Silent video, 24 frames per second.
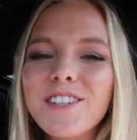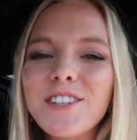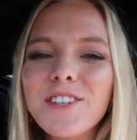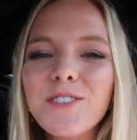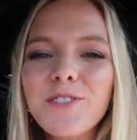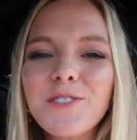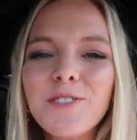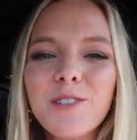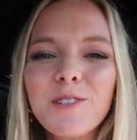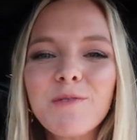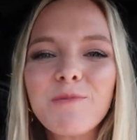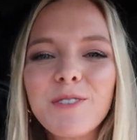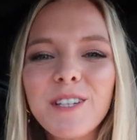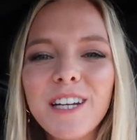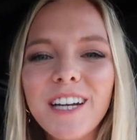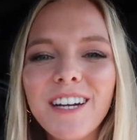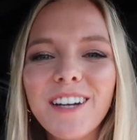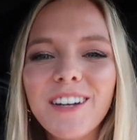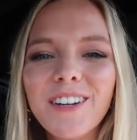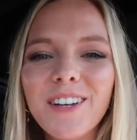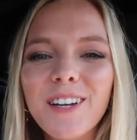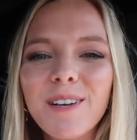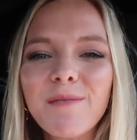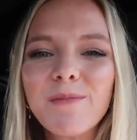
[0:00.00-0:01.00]
YouTube
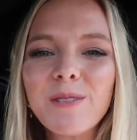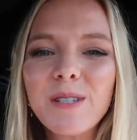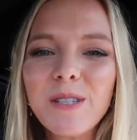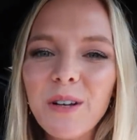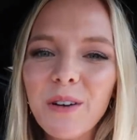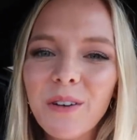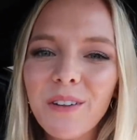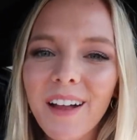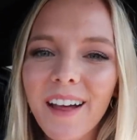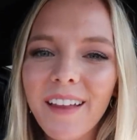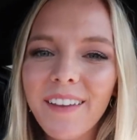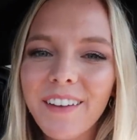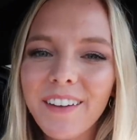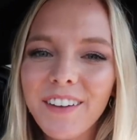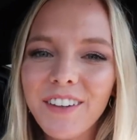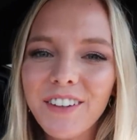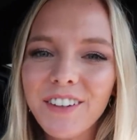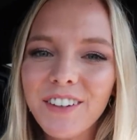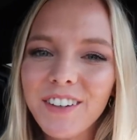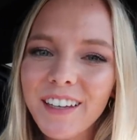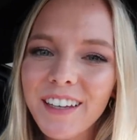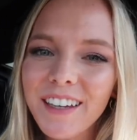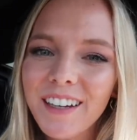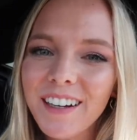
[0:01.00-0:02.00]
channel. I'm so glad that
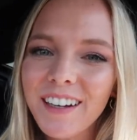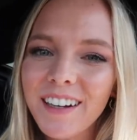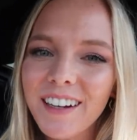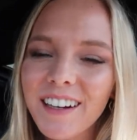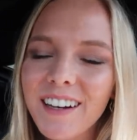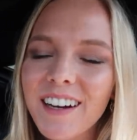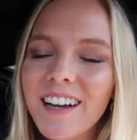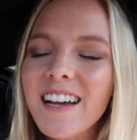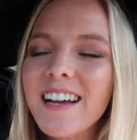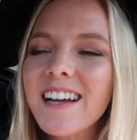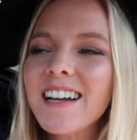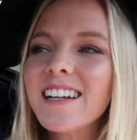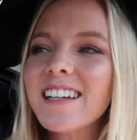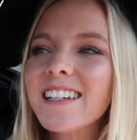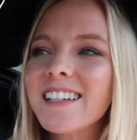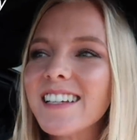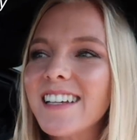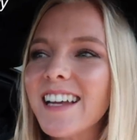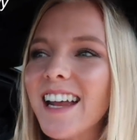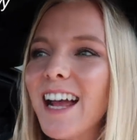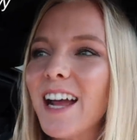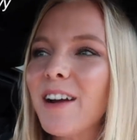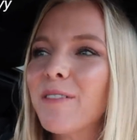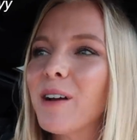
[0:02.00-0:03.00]
you're here.
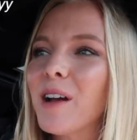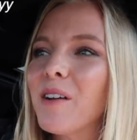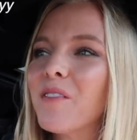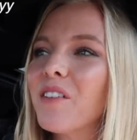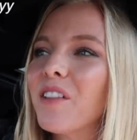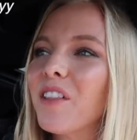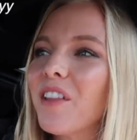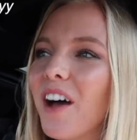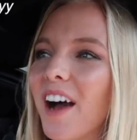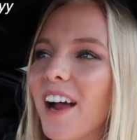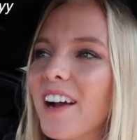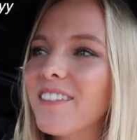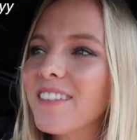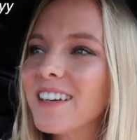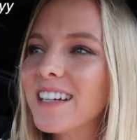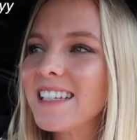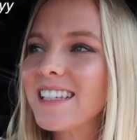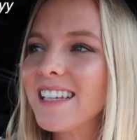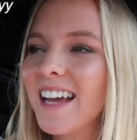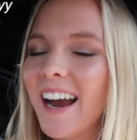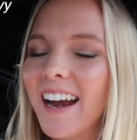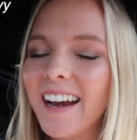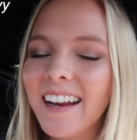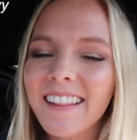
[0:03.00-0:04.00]
Today we have a lot of
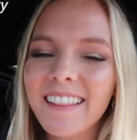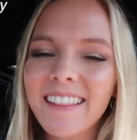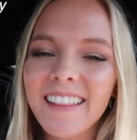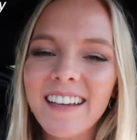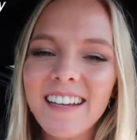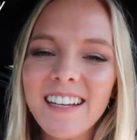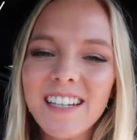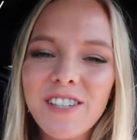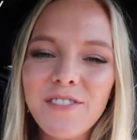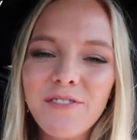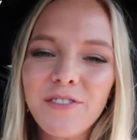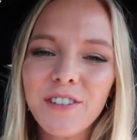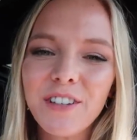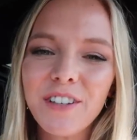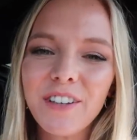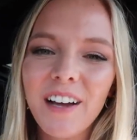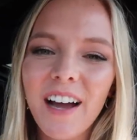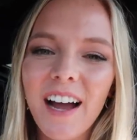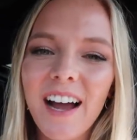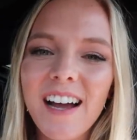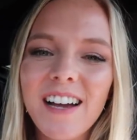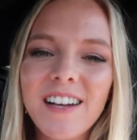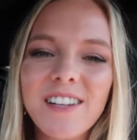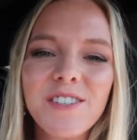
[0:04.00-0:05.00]
exciting things for you
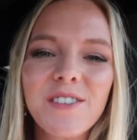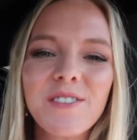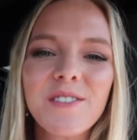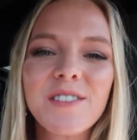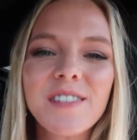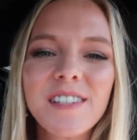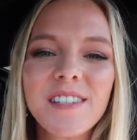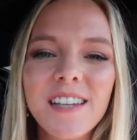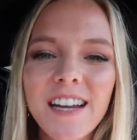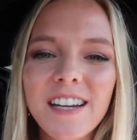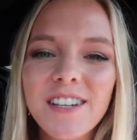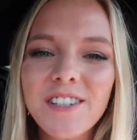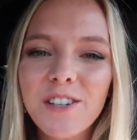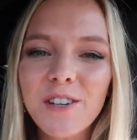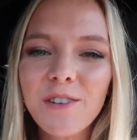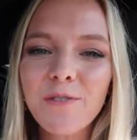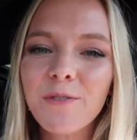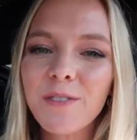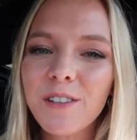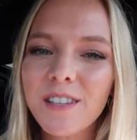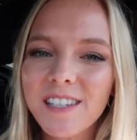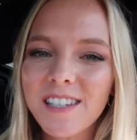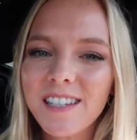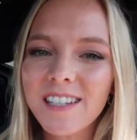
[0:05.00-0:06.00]
guys, so stay tuned
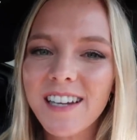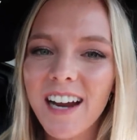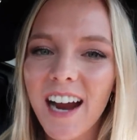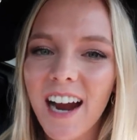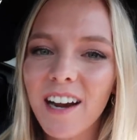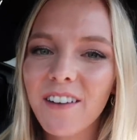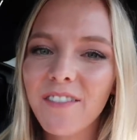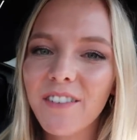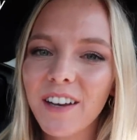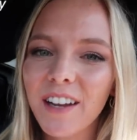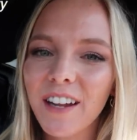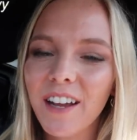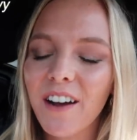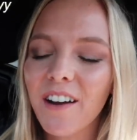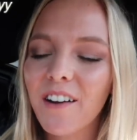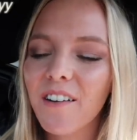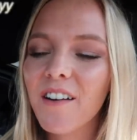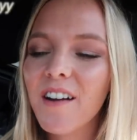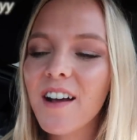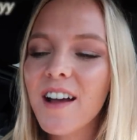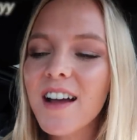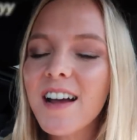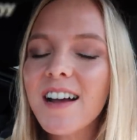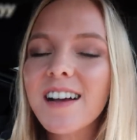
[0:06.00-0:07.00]
for this entire video.
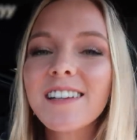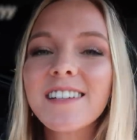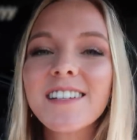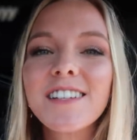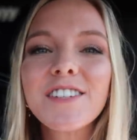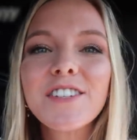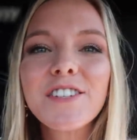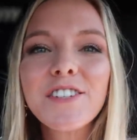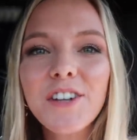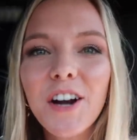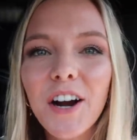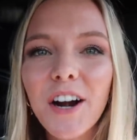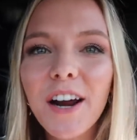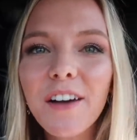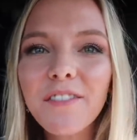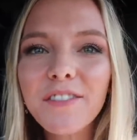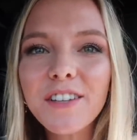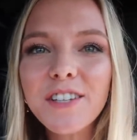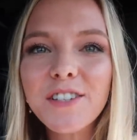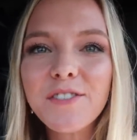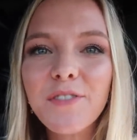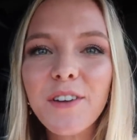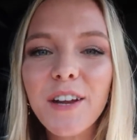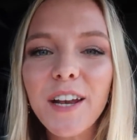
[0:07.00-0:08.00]
To start off
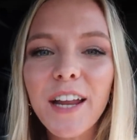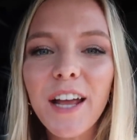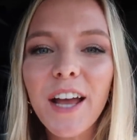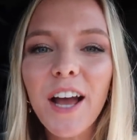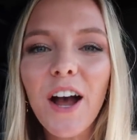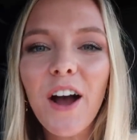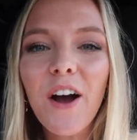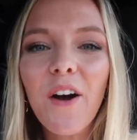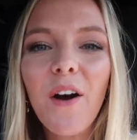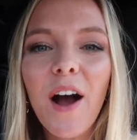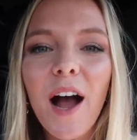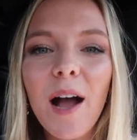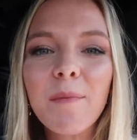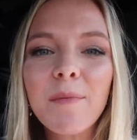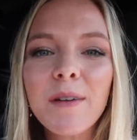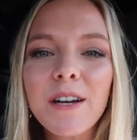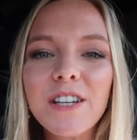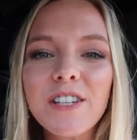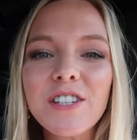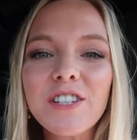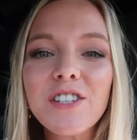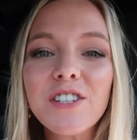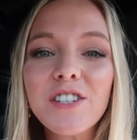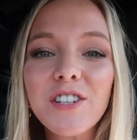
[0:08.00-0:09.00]
this video, I'm
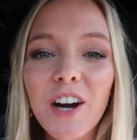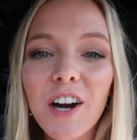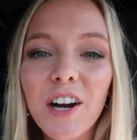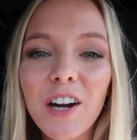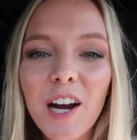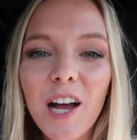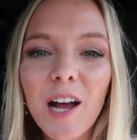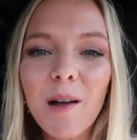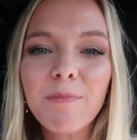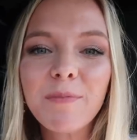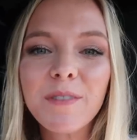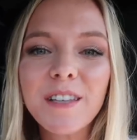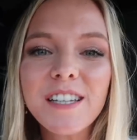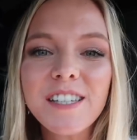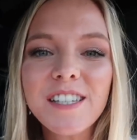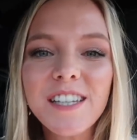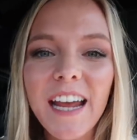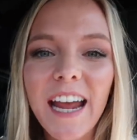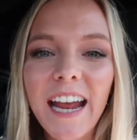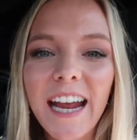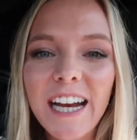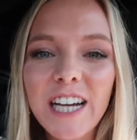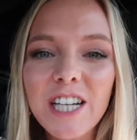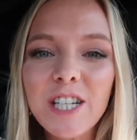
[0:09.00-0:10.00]
gonna start up this
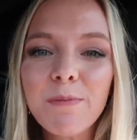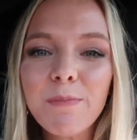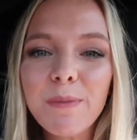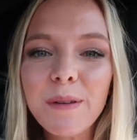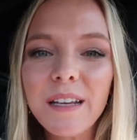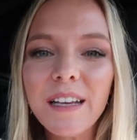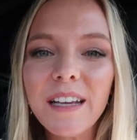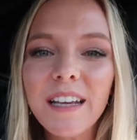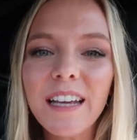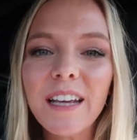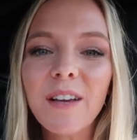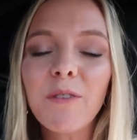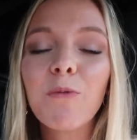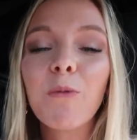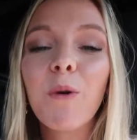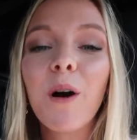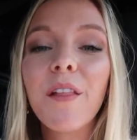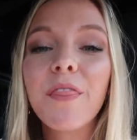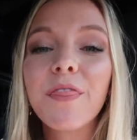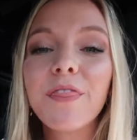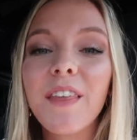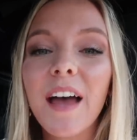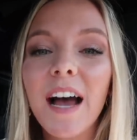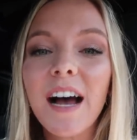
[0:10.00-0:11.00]
HPE
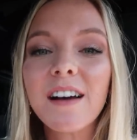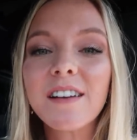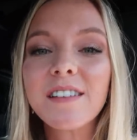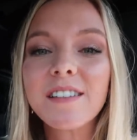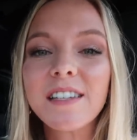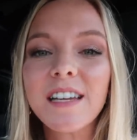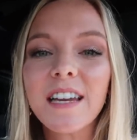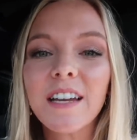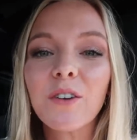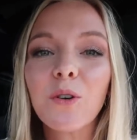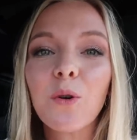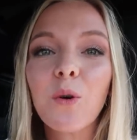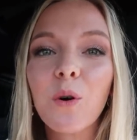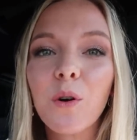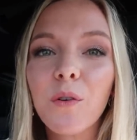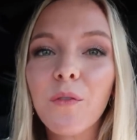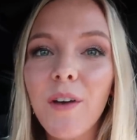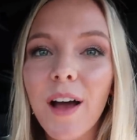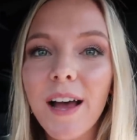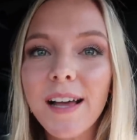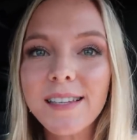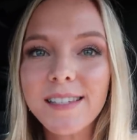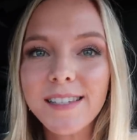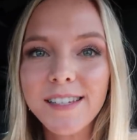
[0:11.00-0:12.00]
1000
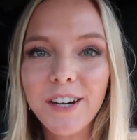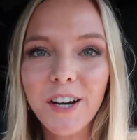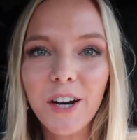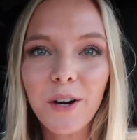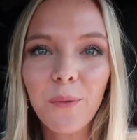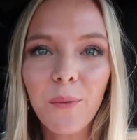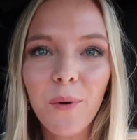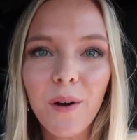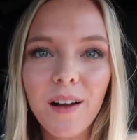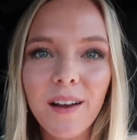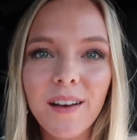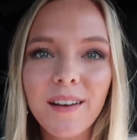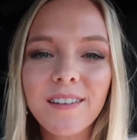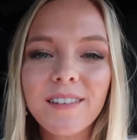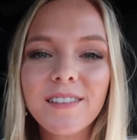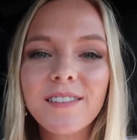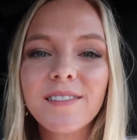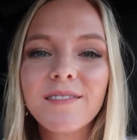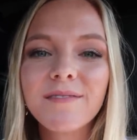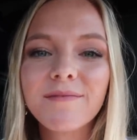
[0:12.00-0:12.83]
Corvette ZR1.